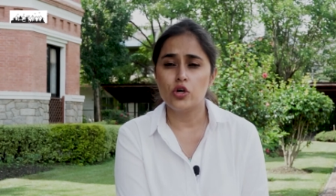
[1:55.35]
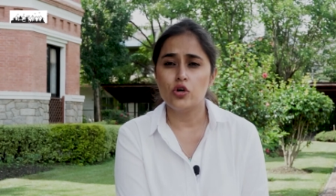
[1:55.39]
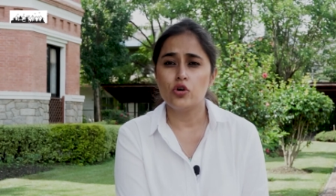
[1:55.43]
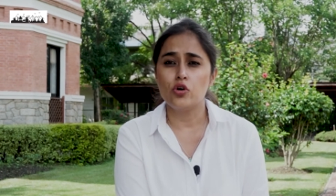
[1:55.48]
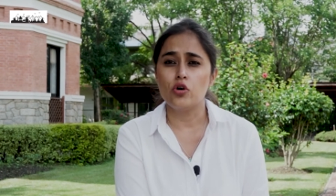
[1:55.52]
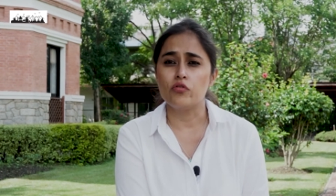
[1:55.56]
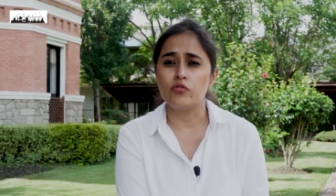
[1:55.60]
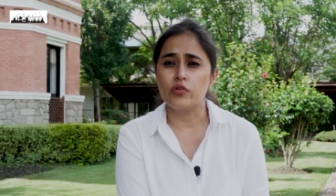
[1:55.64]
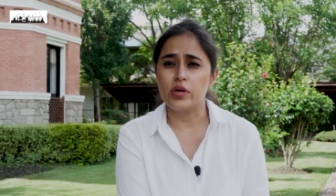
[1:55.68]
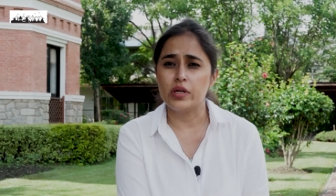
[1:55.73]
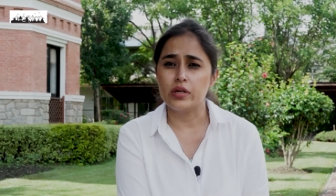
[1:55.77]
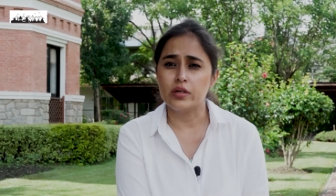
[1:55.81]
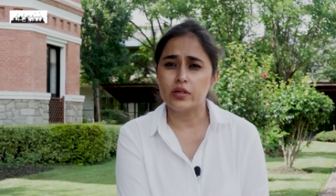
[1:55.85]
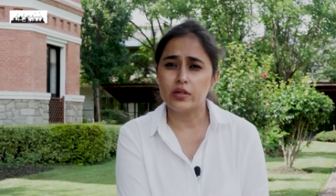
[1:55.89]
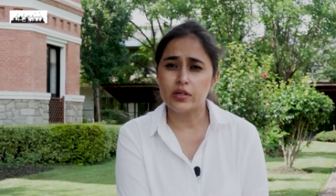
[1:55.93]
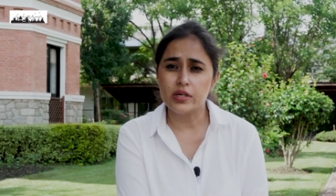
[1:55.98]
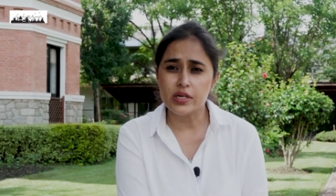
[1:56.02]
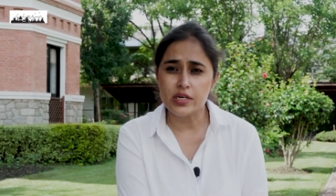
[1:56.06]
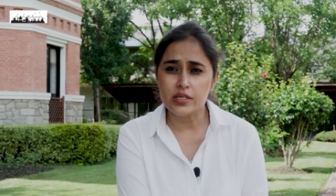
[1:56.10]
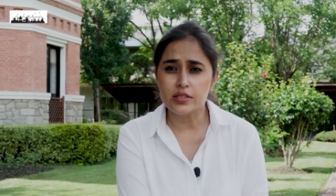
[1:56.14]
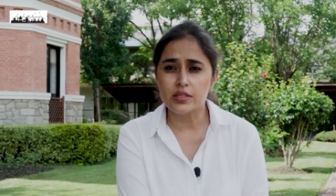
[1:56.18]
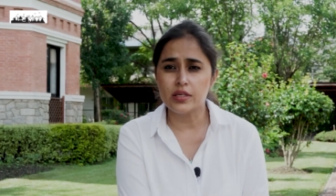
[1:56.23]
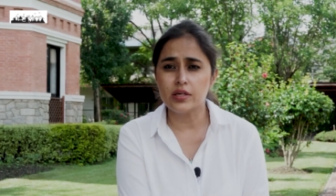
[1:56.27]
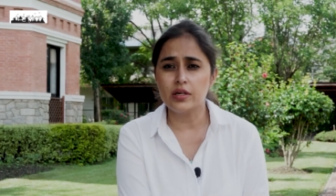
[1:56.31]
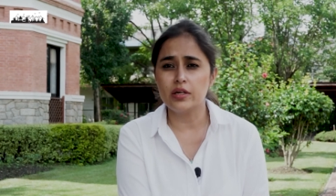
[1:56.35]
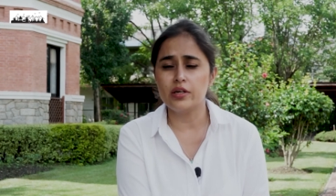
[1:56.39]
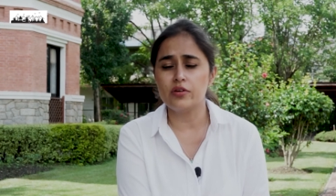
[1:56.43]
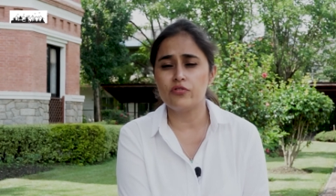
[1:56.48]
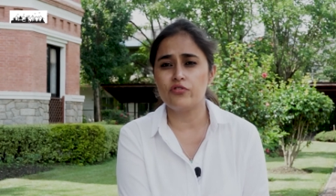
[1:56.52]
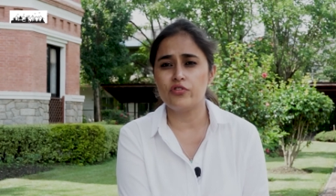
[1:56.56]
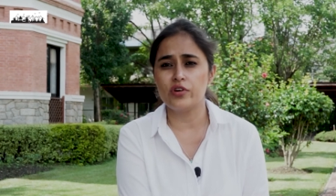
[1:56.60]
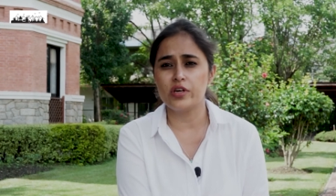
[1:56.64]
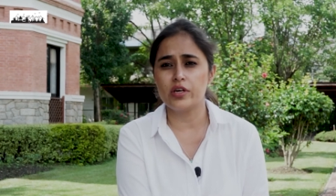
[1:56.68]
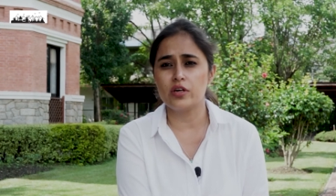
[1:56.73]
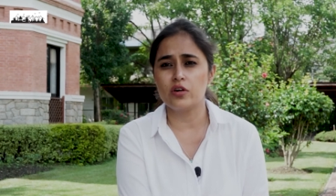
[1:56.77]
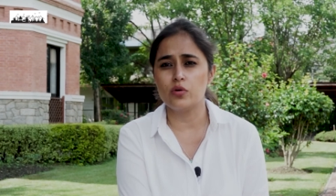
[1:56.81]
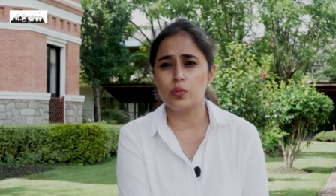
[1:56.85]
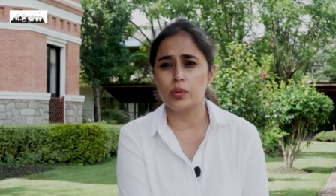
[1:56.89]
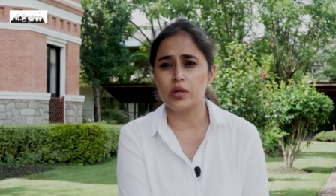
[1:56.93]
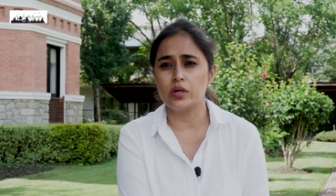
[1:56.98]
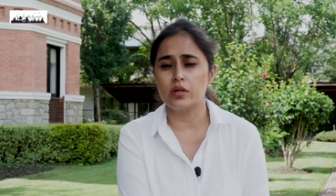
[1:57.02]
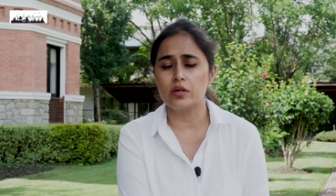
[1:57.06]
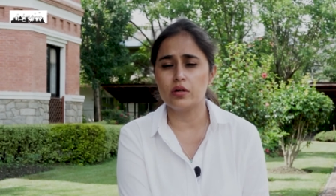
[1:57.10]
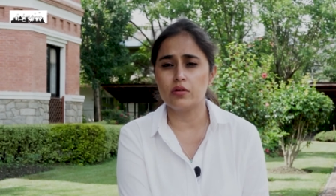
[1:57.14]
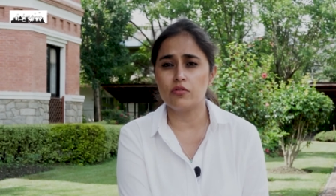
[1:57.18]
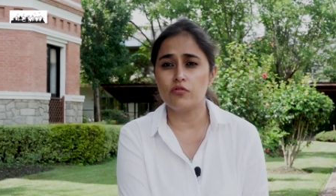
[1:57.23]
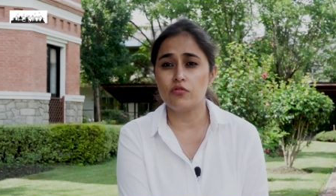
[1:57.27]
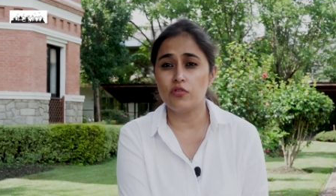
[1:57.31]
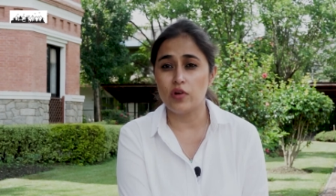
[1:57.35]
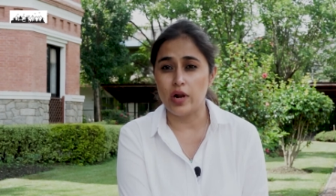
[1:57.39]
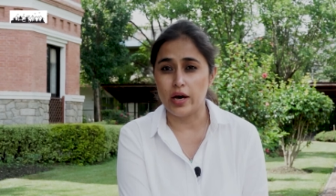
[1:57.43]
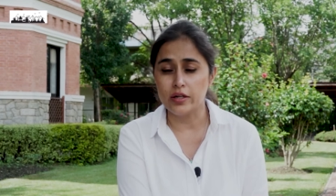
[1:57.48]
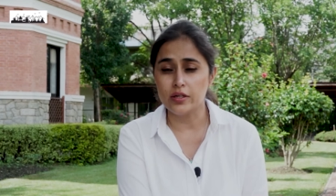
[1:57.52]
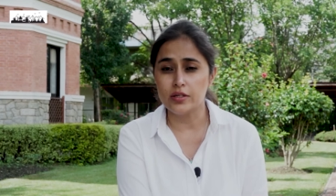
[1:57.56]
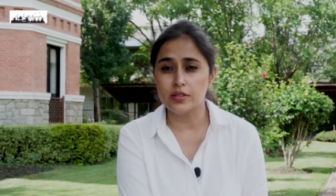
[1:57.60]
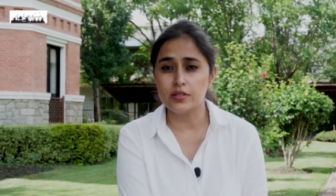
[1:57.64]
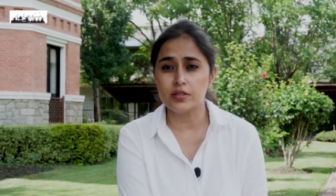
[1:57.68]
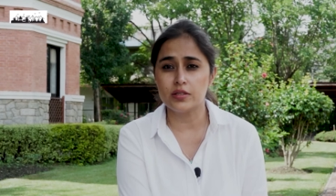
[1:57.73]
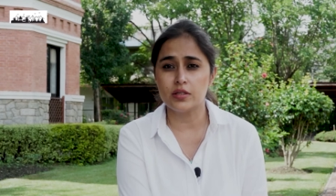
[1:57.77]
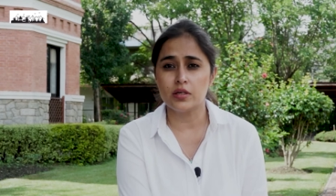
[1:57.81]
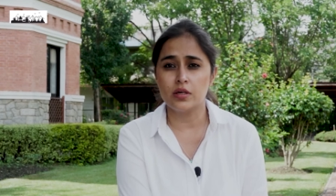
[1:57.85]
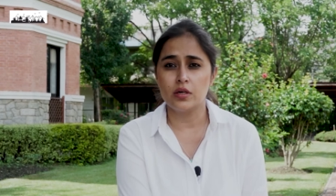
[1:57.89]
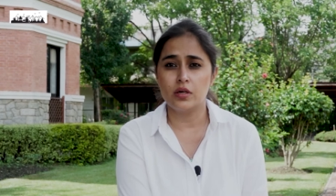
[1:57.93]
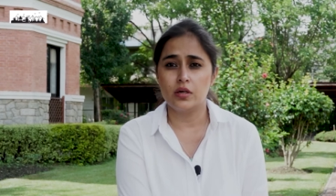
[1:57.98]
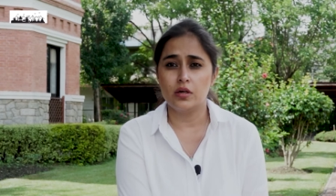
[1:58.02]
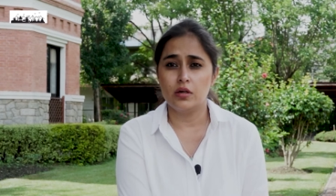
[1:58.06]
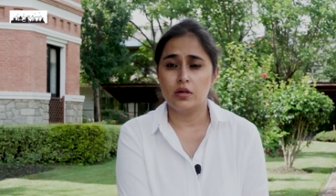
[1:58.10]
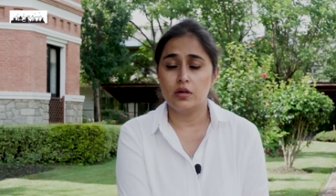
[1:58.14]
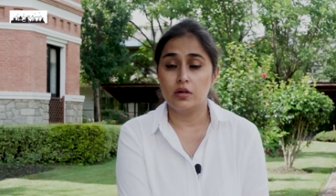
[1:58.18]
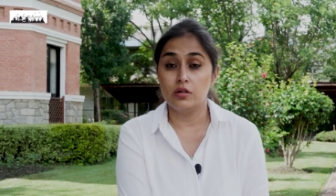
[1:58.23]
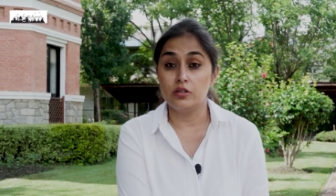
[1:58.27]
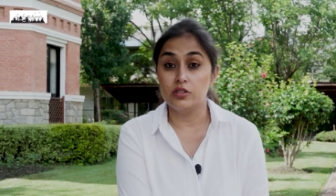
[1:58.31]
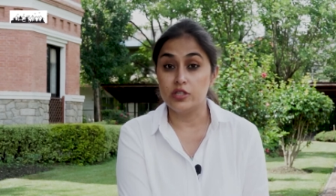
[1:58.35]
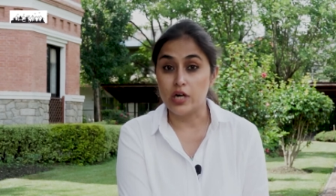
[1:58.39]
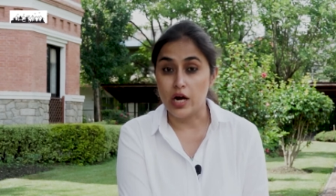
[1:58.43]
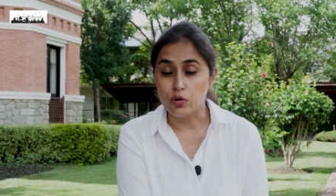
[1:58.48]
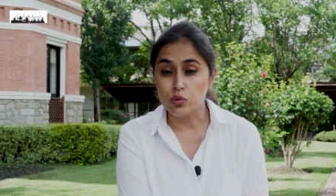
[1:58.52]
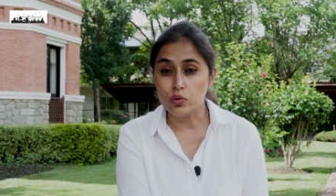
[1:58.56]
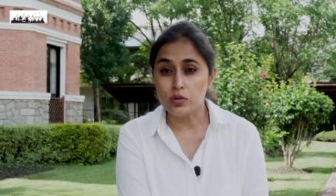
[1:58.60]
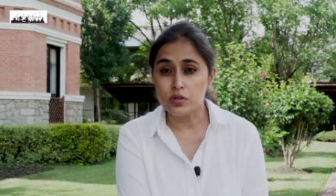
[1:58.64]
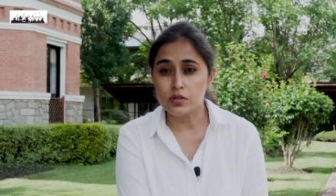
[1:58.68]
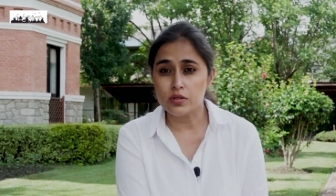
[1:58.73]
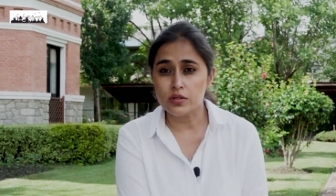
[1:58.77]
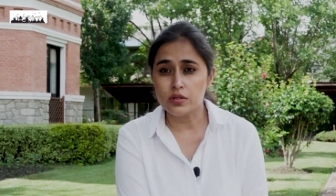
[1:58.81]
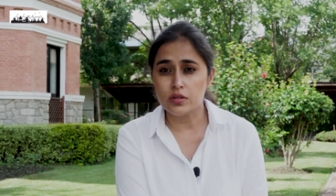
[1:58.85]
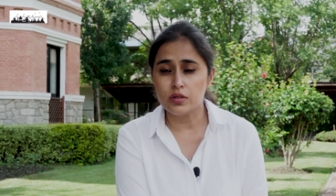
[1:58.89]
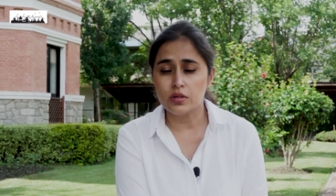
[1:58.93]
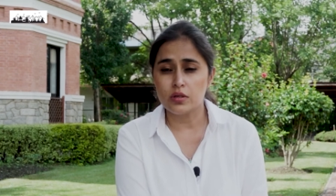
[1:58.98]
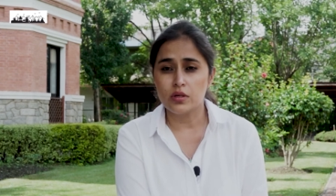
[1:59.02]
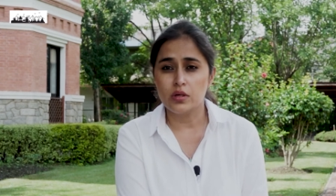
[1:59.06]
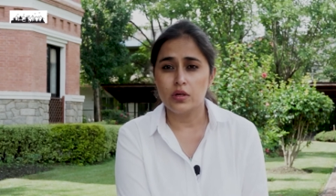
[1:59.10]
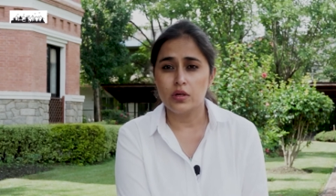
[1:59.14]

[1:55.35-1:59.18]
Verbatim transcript: of increasingly frequent floods, droughts,